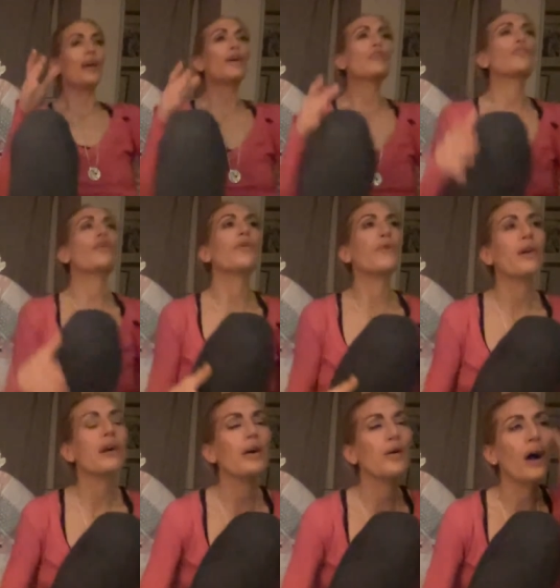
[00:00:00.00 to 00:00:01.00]
So
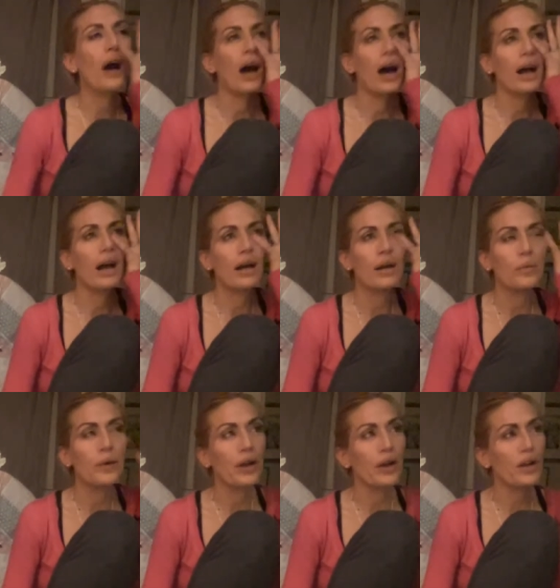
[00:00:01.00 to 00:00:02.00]

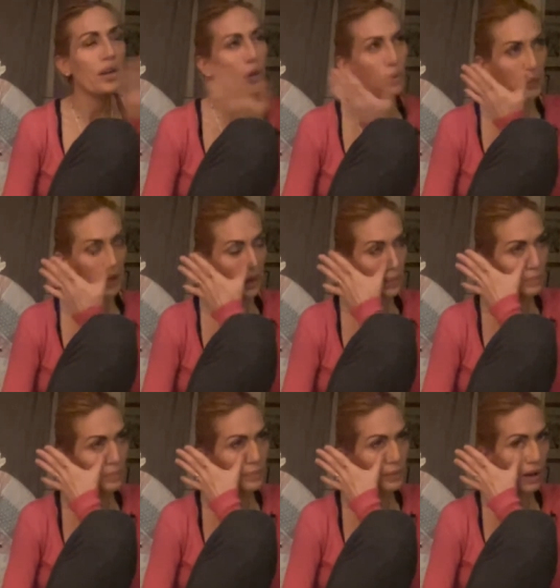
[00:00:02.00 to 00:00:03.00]
we had already opened up
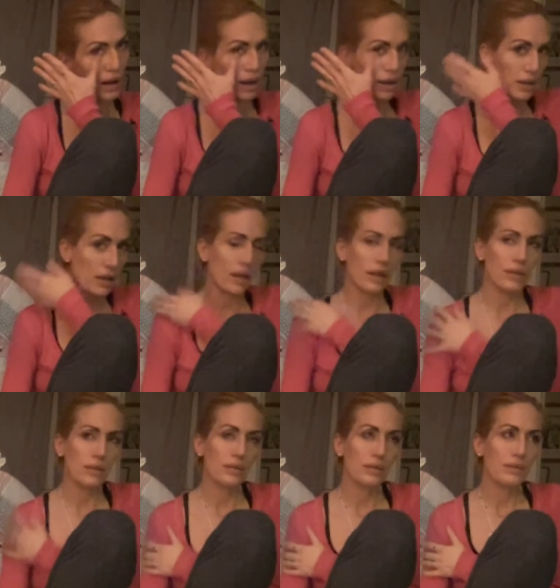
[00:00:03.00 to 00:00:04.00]
Agni.
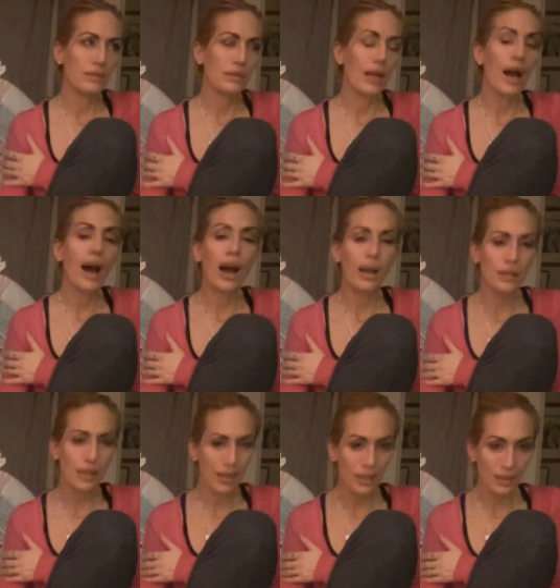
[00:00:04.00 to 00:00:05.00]

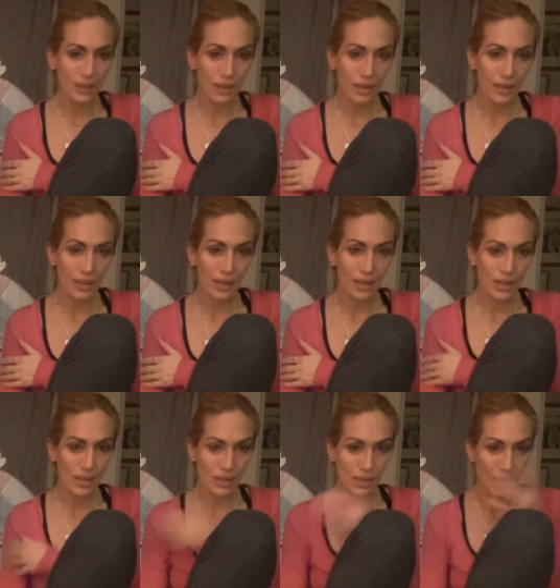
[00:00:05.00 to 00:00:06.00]
Agni is
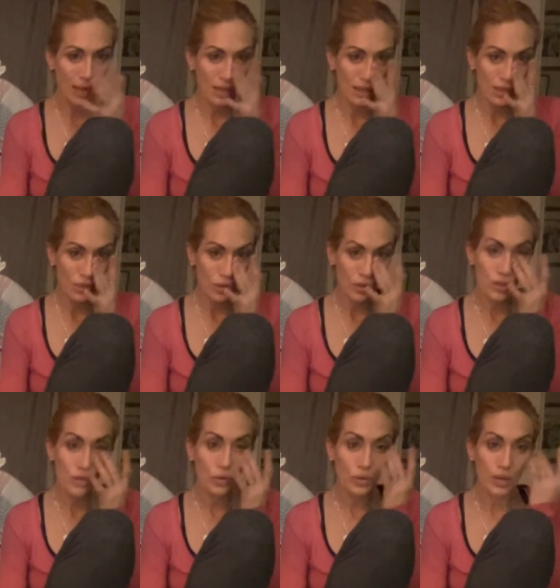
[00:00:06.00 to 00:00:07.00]
the second yoga
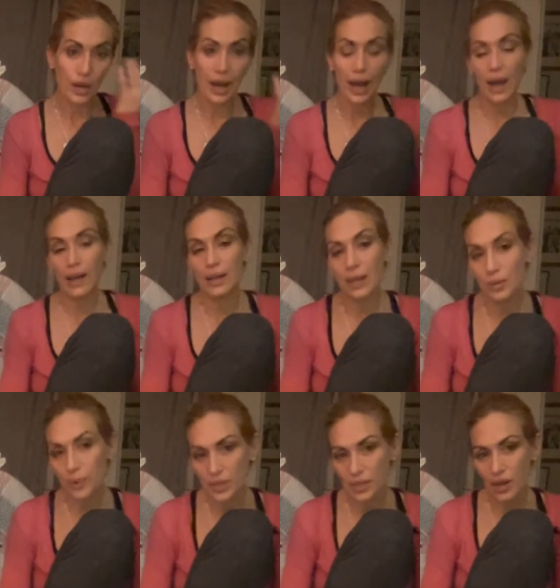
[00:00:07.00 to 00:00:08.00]
school that I had in
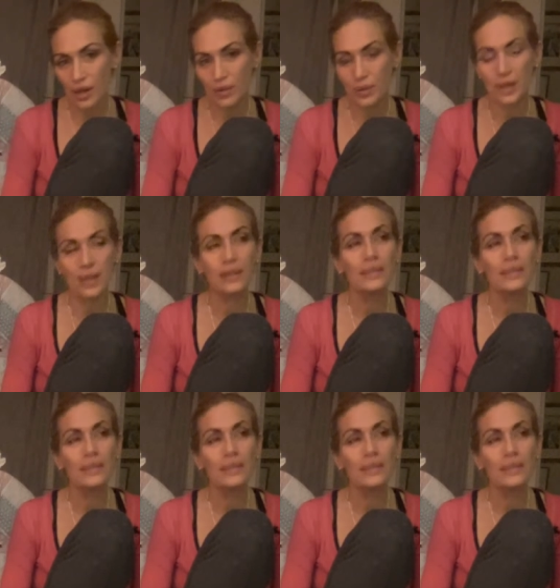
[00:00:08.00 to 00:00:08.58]
West Hollywood.